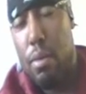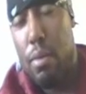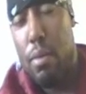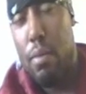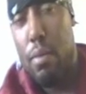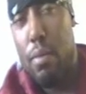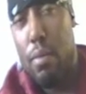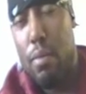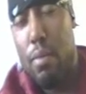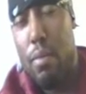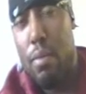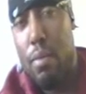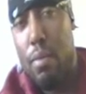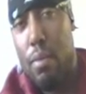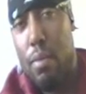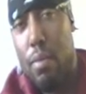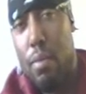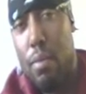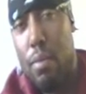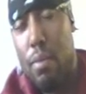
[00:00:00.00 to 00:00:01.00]

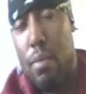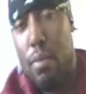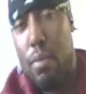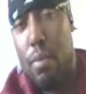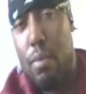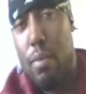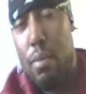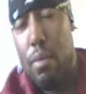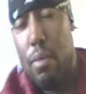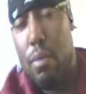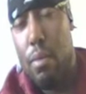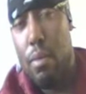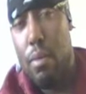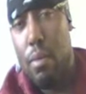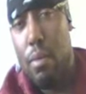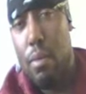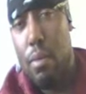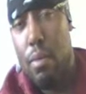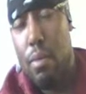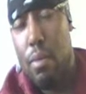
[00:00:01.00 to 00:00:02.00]

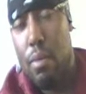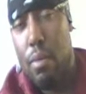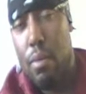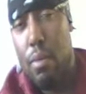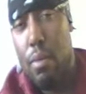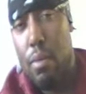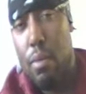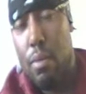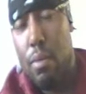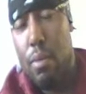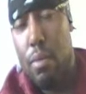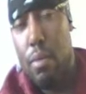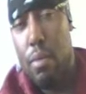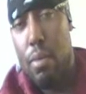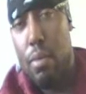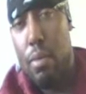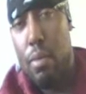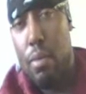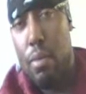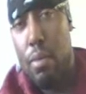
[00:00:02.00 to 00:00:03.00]

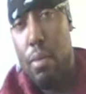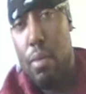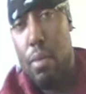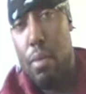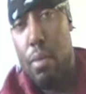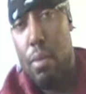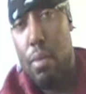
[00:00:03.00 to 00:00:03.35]
No words are spoken by the person on screen.